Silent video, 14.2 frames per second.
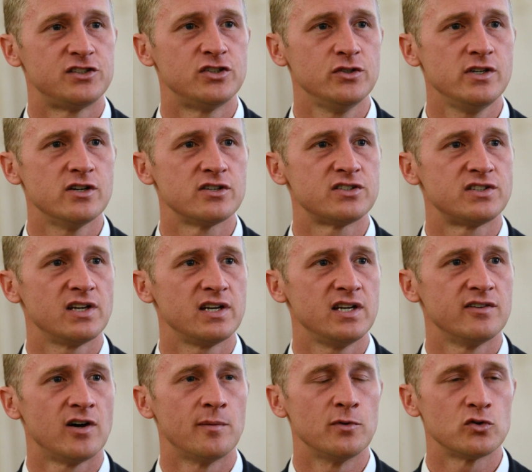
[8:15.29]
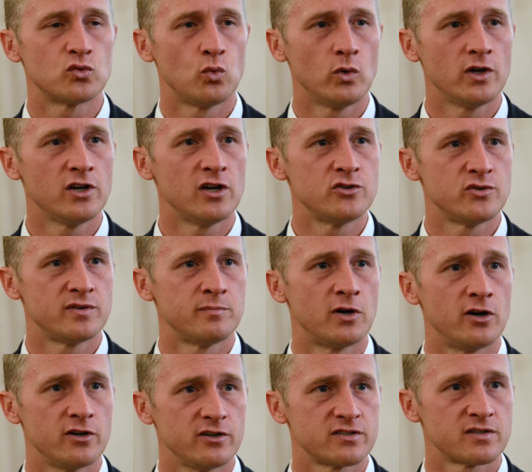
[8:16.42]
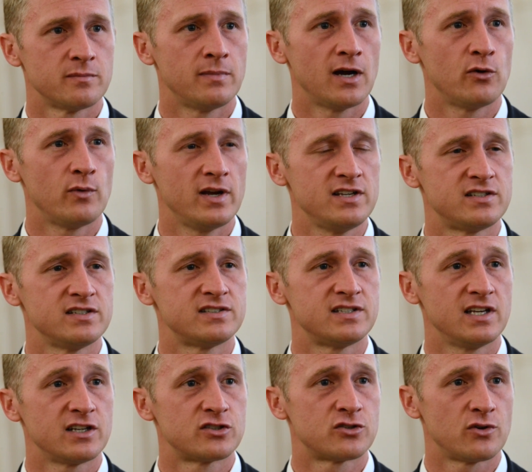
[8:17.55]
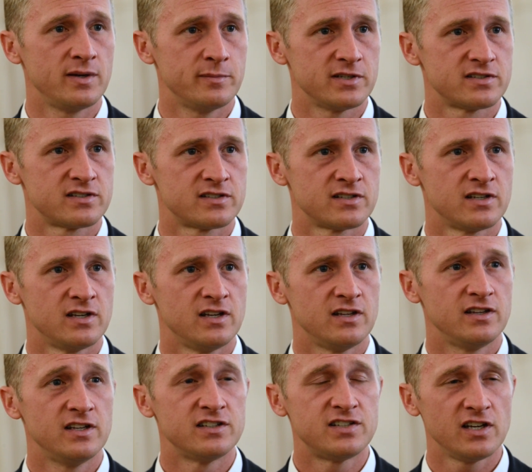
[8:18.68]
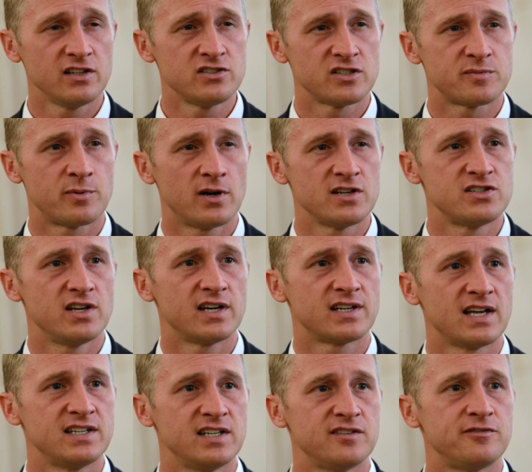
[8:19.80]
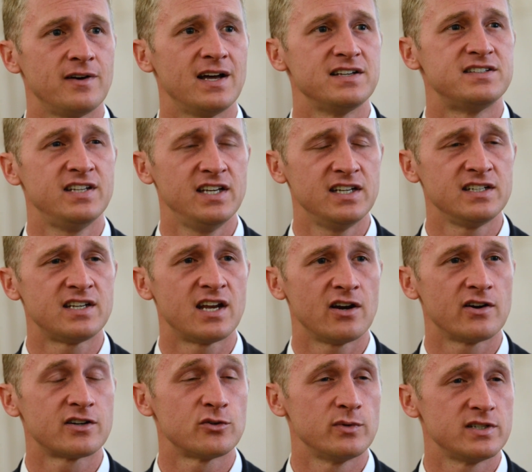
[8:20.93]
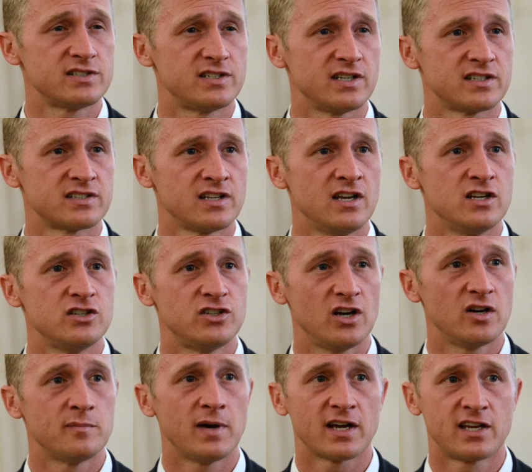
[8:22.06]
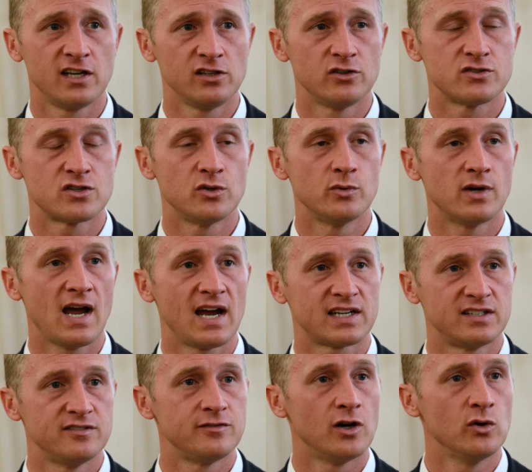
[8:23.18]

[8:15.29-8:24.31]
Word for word: two-year study of almost 100 murders by racist extremists, the Intelligence Project identified 10 characteristics shared by killers who were active